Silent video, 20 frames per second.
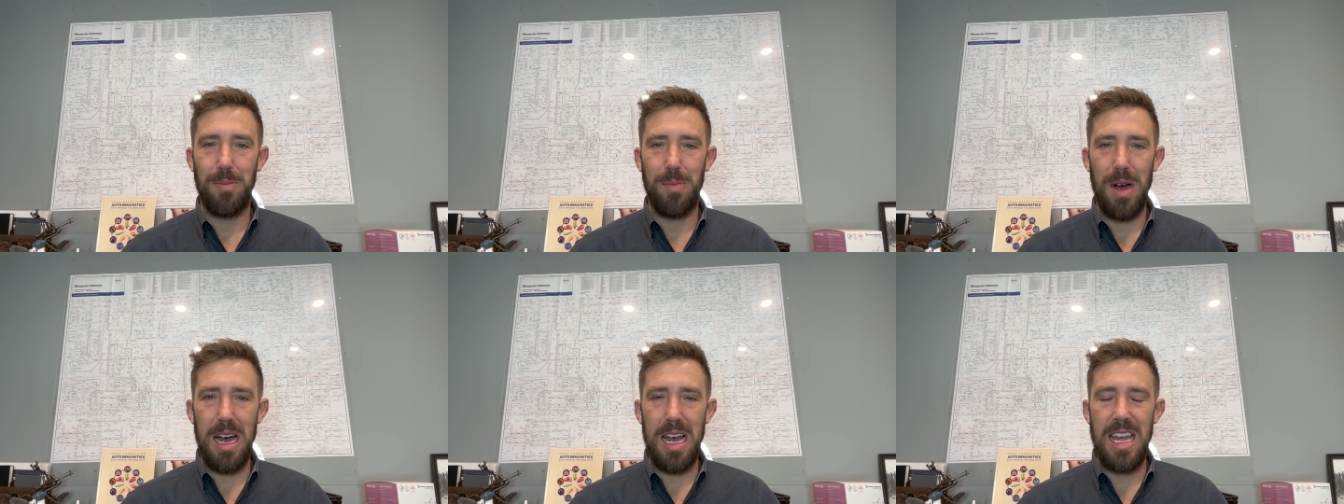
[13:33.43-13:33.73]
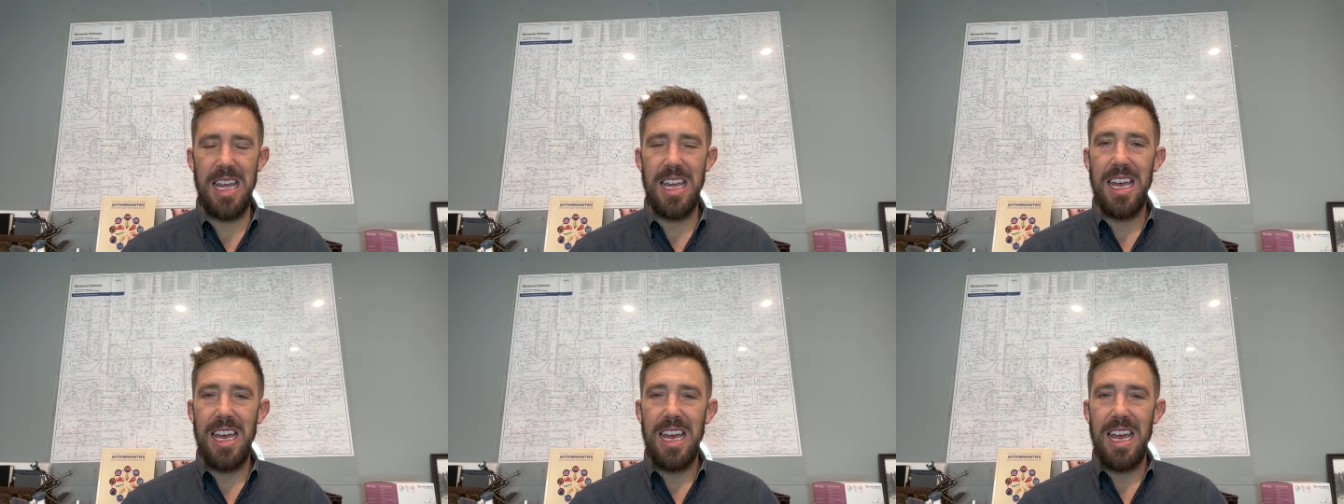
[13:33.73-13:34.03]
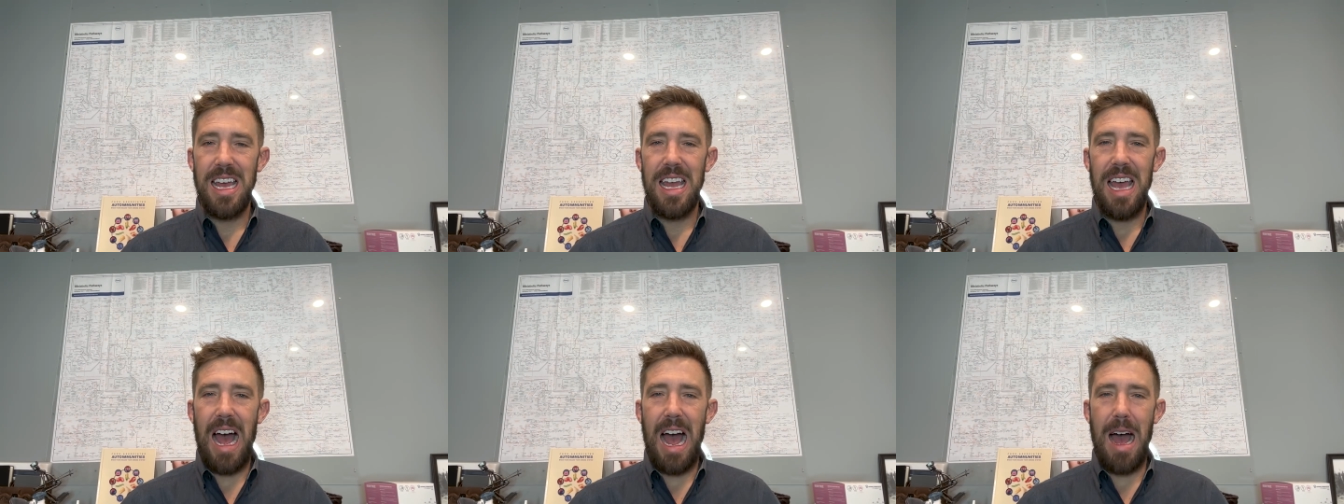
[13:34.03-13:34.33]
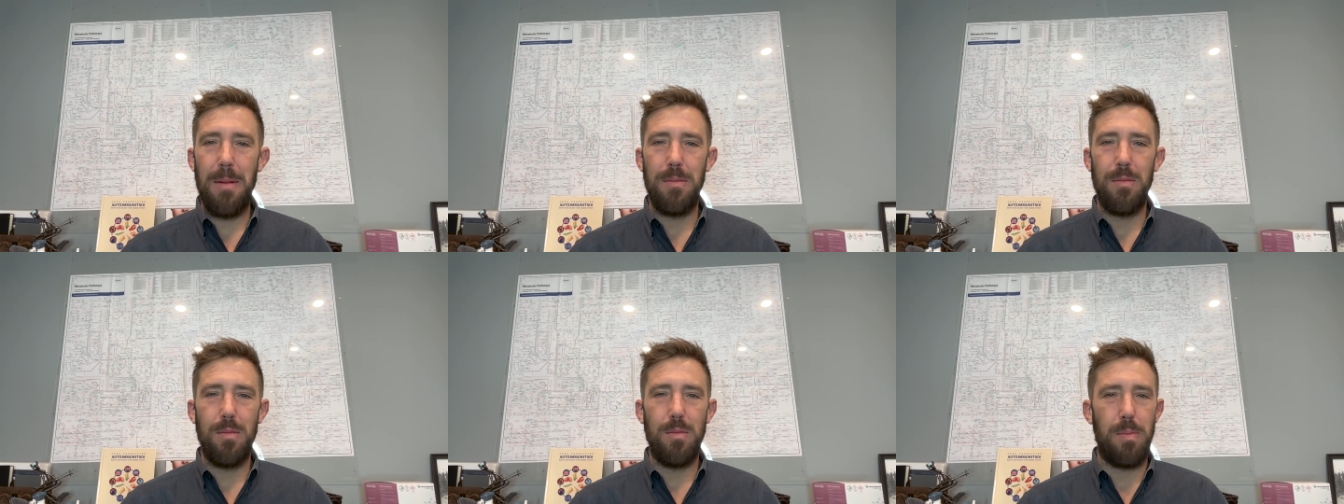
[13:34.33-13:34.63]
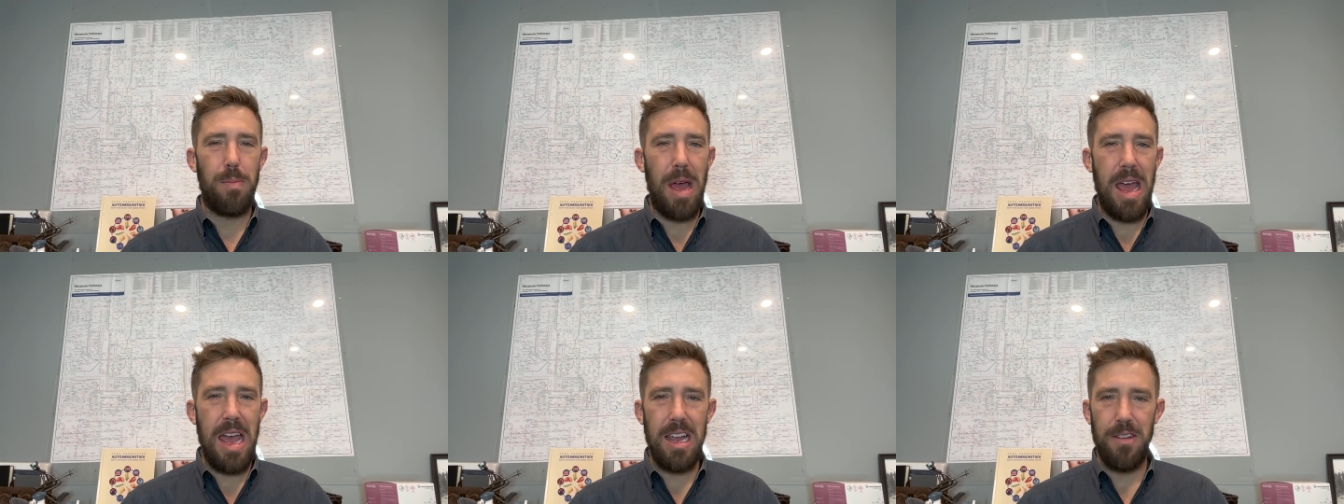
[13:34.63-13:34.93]
but I'm
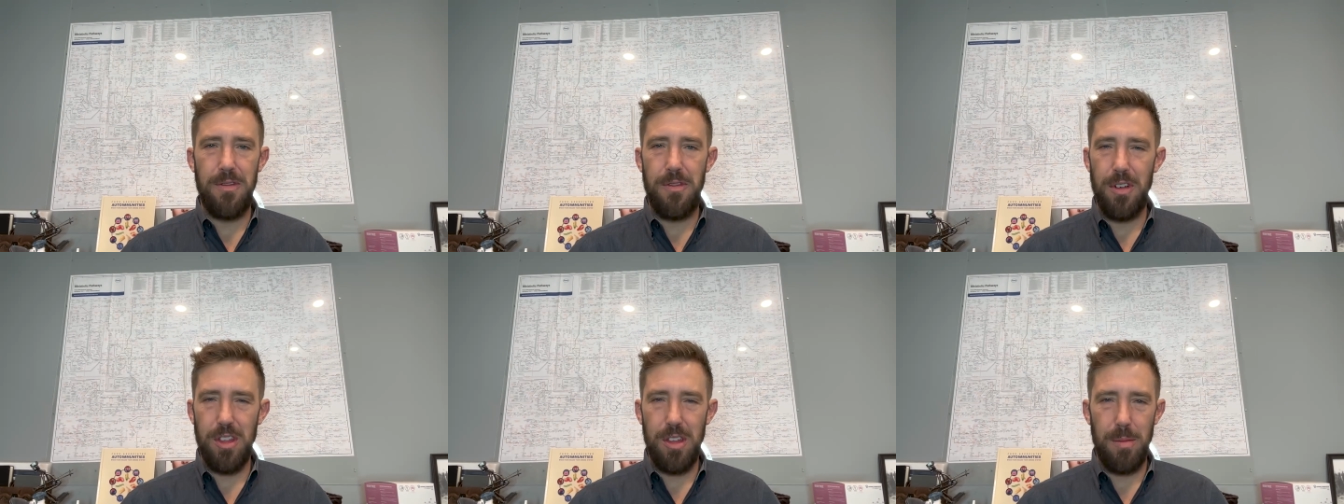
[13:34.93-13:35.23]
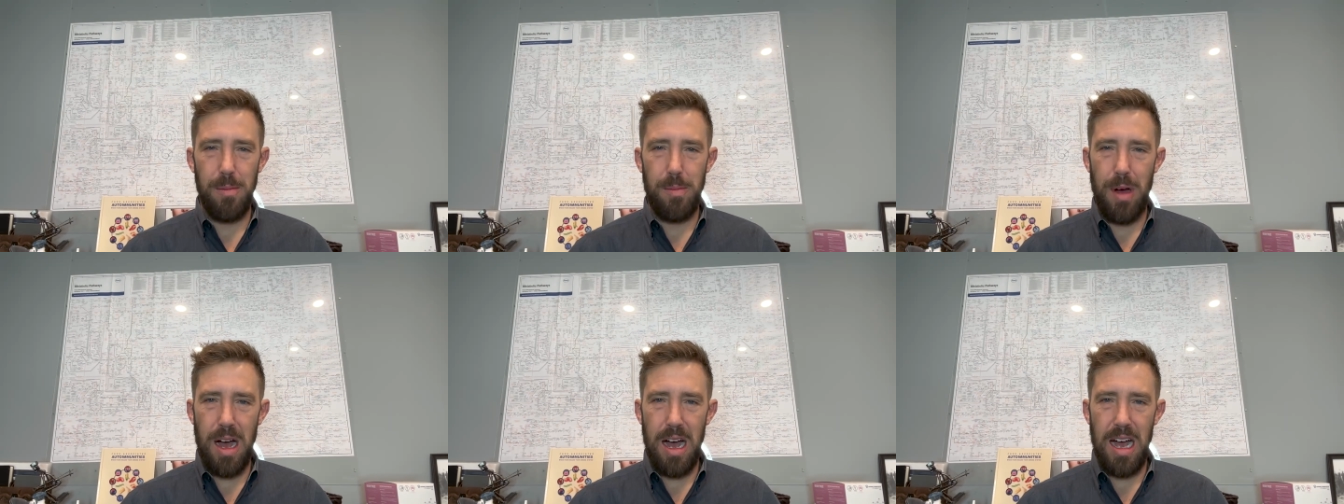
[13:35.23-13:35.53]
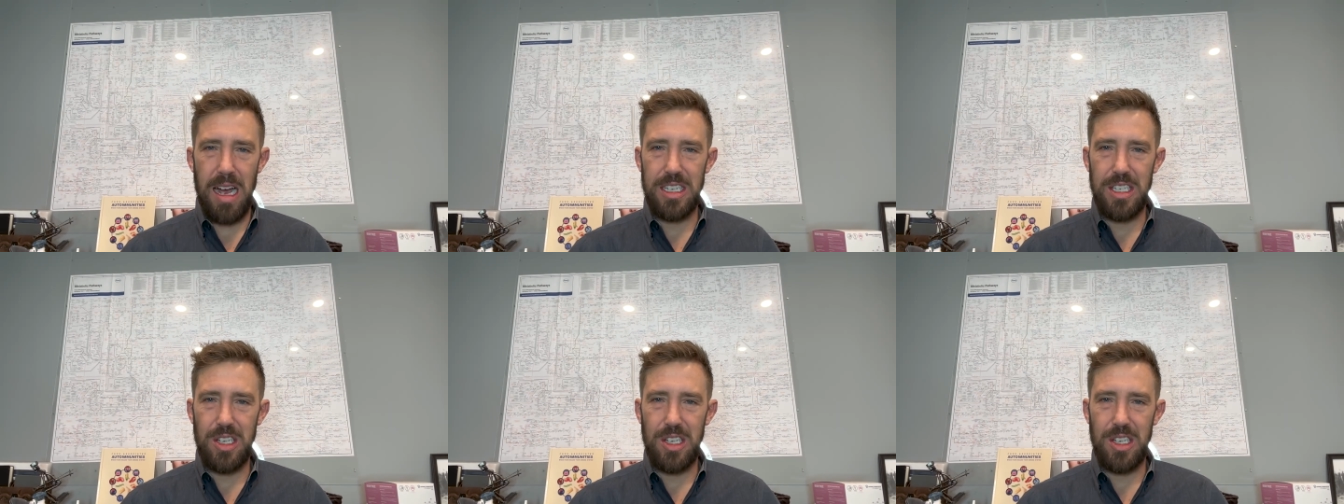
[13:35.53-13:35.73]
bang for the buck.